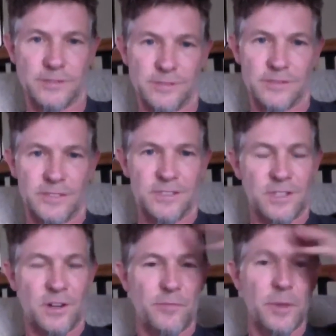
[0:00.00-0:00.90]
so
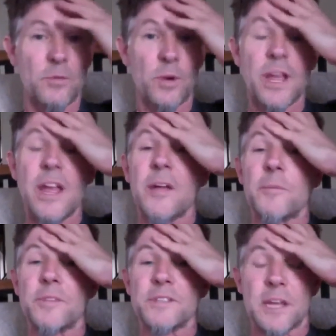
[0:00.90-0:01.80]
i've been
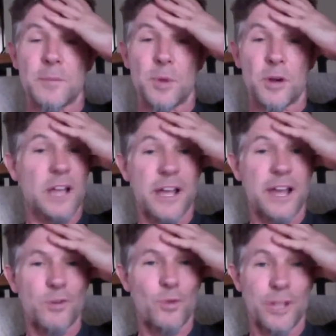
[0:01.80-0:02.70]
the sad part is i haven't
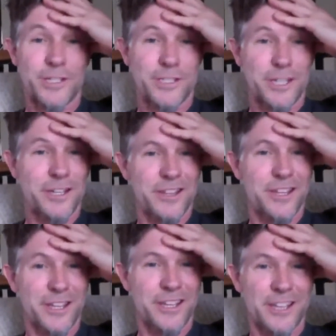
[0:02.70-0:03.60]
released
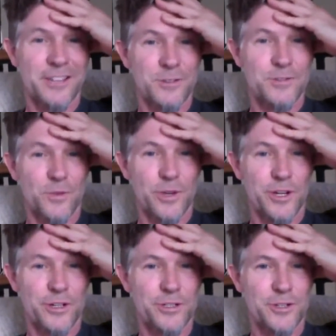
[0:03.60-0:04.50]
anything in those four
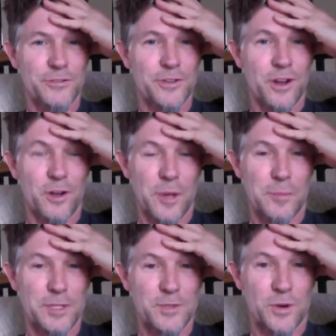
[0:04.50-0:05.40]
years so i've got all my
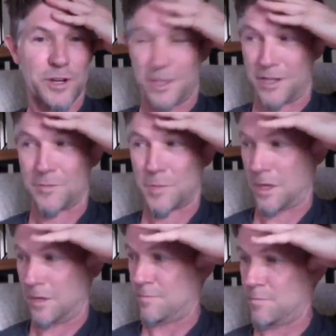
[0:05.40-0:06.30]
best work in my
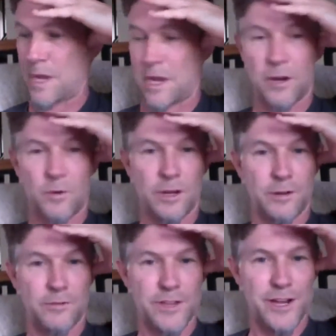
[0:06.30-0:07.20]
bag right over
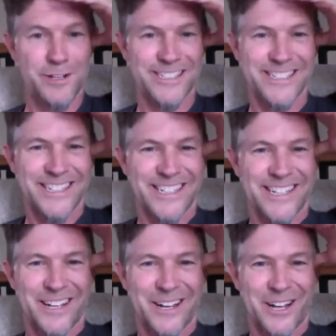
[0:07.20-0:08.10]
there
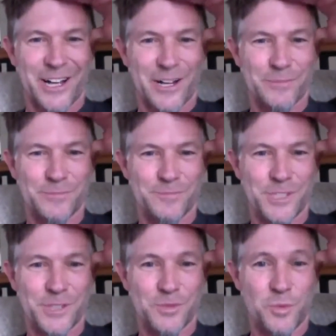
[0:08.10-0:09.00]
um,
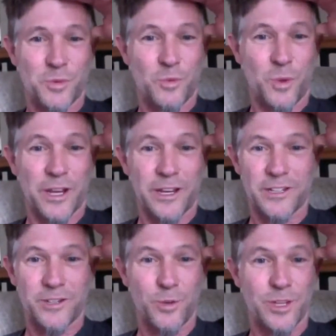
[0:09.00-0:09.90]
just waiting
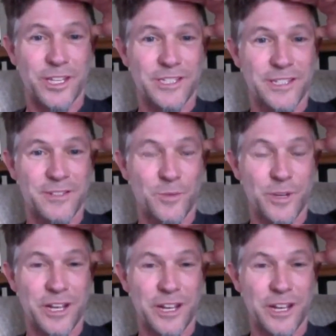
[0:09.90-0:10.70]
to release it when i